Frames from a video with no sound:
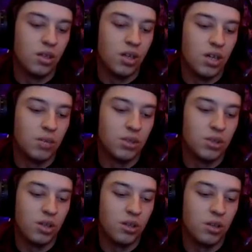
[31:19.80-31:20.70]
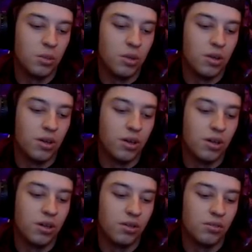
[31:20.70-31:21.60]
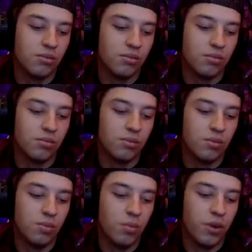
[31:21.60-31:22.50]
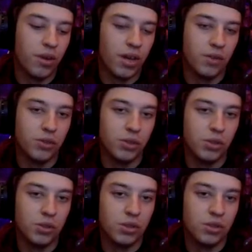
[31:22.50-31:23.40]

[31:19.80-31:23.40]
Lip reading: I'm starting Lamar, Mark Andrews,